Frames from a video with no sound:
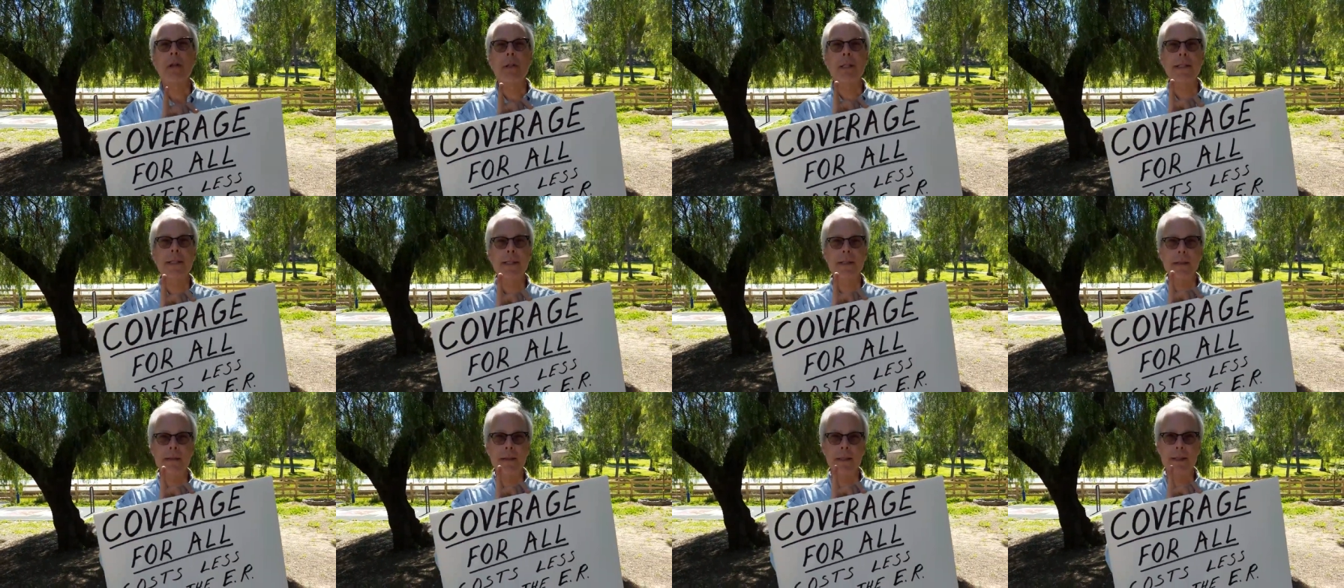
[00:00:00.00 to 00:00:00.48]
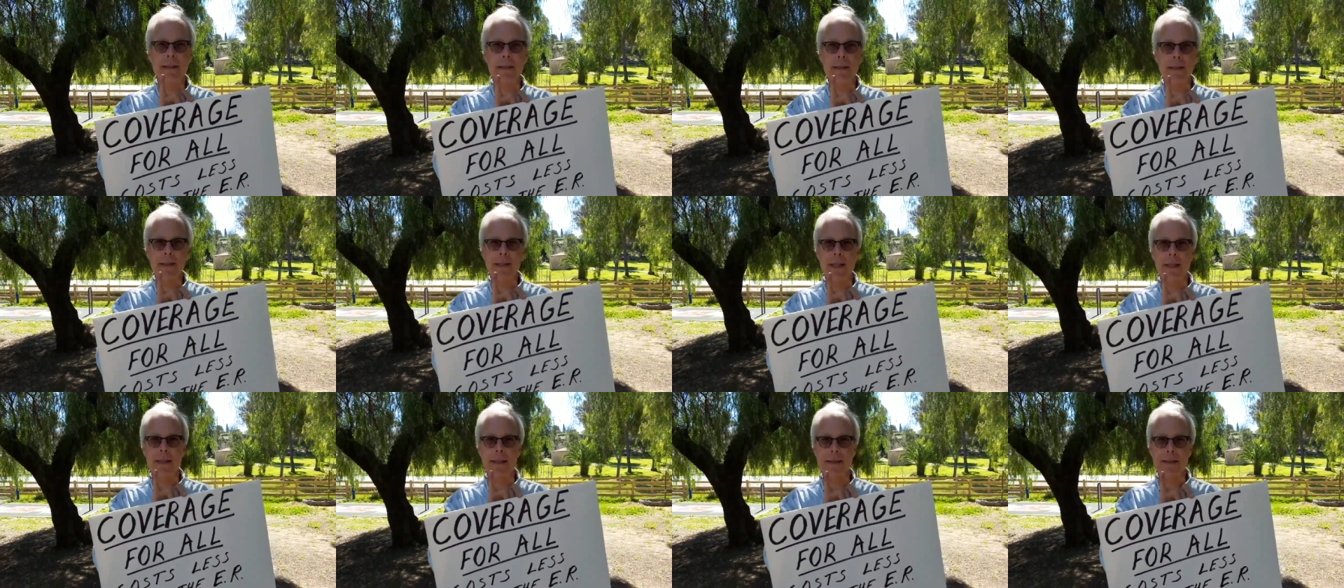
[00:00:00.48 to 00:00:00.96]
Listen to this.
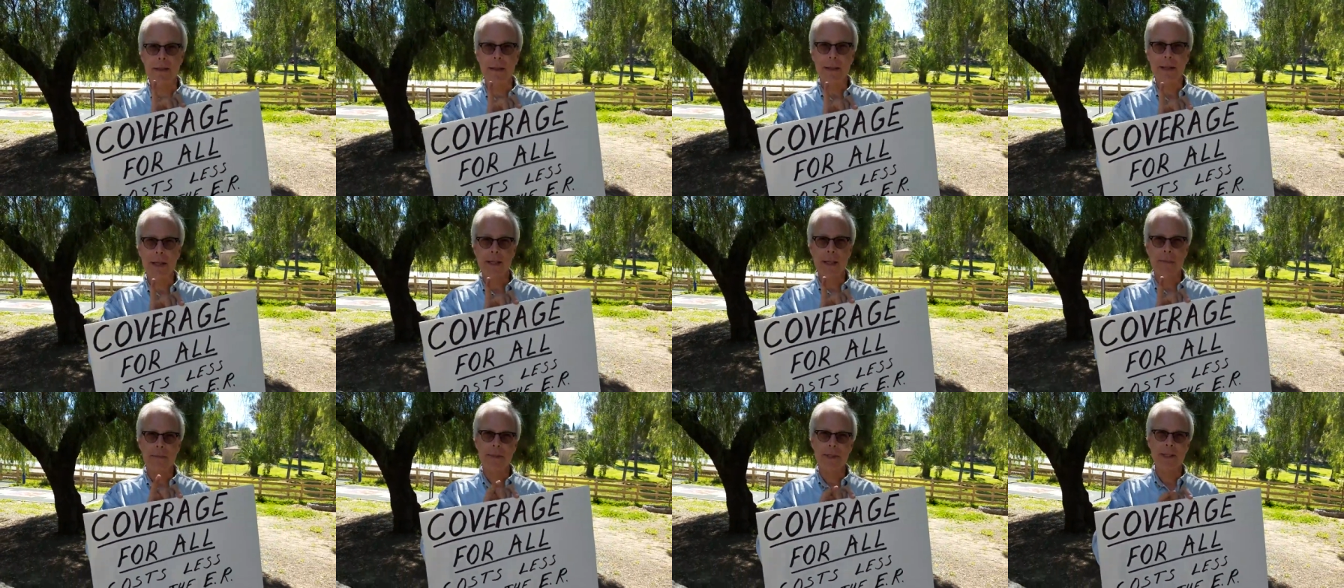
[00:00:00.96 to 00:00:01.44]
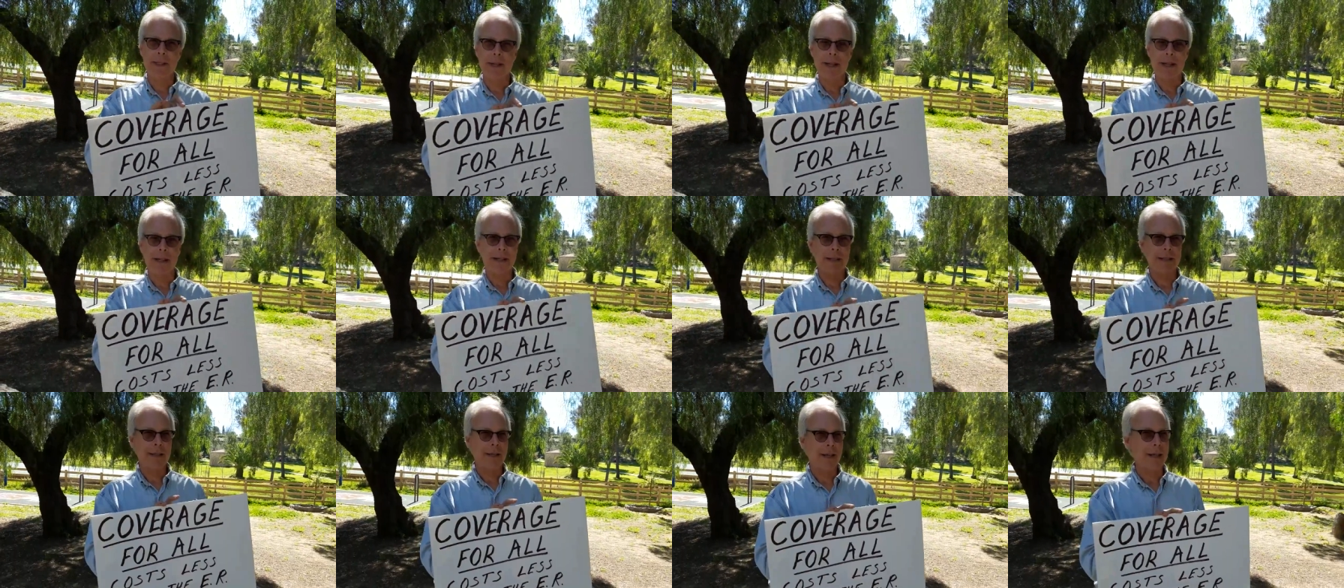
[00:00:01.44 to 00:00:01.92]
Go ahead. Let me talk.
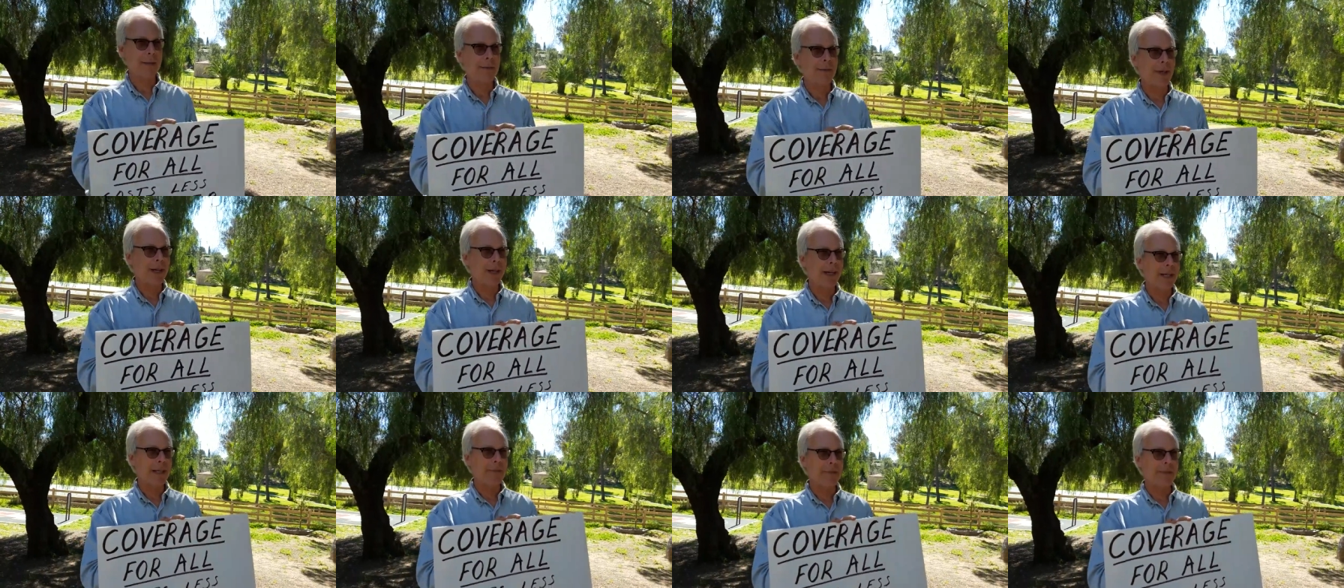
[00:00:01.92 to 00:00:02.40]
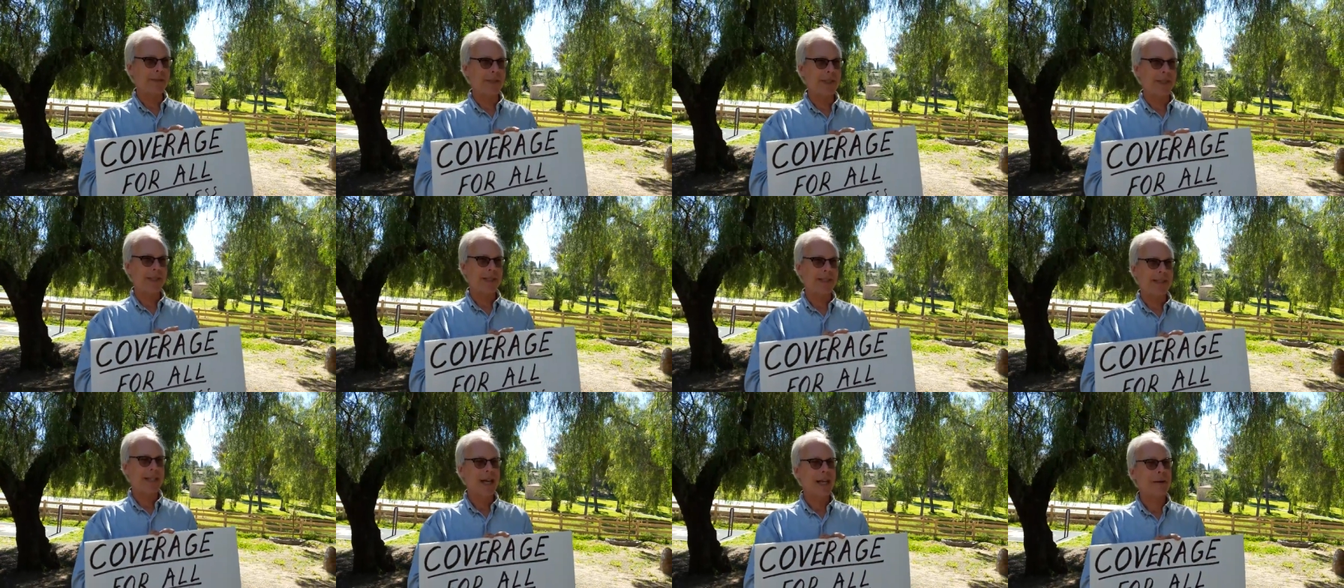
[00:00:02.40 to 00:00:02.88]
You're talking about 80%
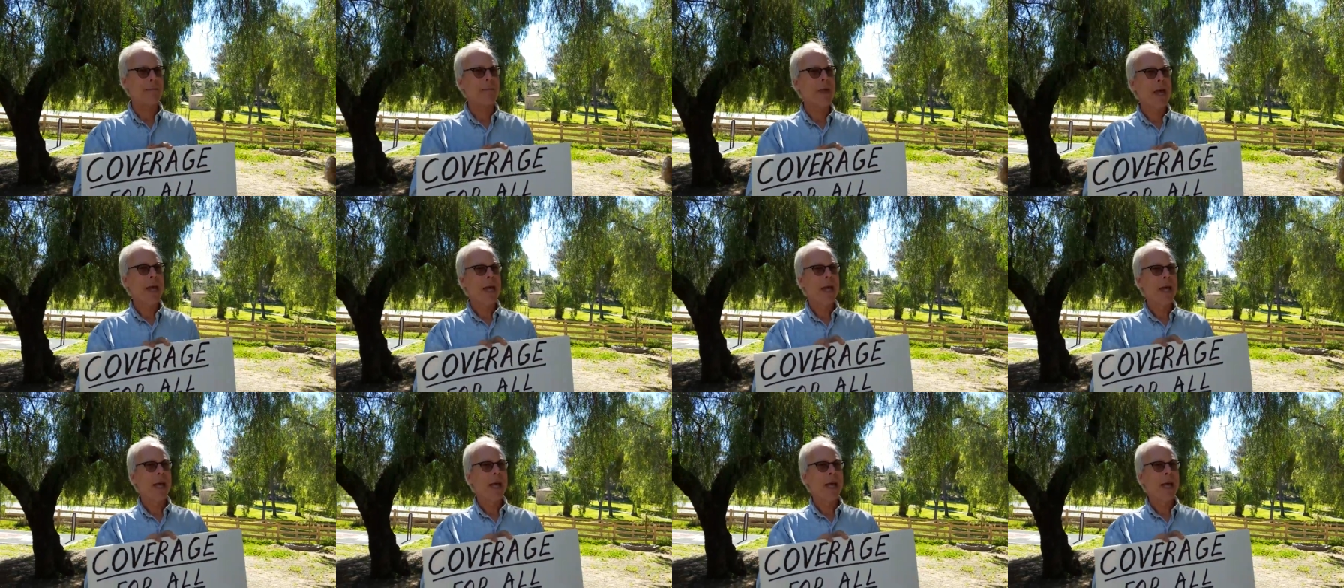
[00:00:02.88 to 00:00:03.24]
of the time.